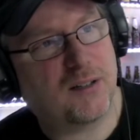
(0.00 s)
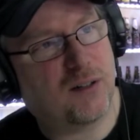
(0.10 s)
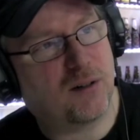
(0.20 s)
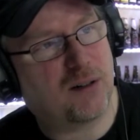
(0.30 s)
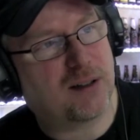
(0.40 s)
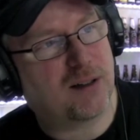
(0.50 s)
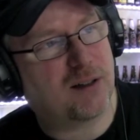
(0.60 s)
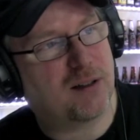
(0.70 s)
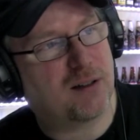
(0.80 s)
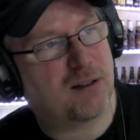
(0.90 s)
you know, like
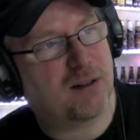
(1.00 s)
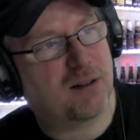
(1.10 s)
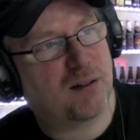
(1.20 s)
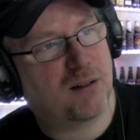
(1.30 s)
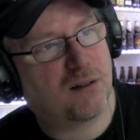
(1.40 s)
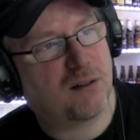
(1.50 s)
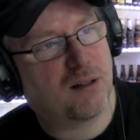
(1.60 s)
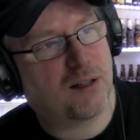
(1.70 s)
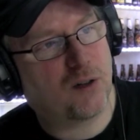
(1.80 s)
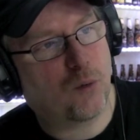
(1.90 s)

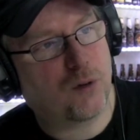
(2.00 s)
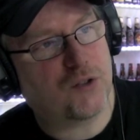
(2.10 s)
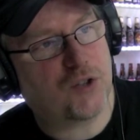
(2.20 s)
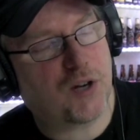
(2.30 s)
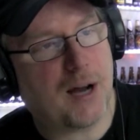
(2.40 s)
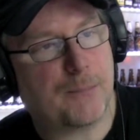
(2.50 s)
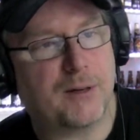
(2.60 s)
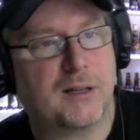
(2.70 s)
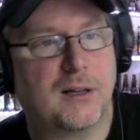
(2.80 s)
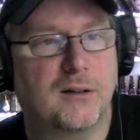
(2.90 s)
an orange
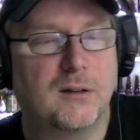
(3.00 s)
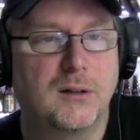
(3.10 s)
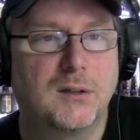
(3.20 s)
coppery color.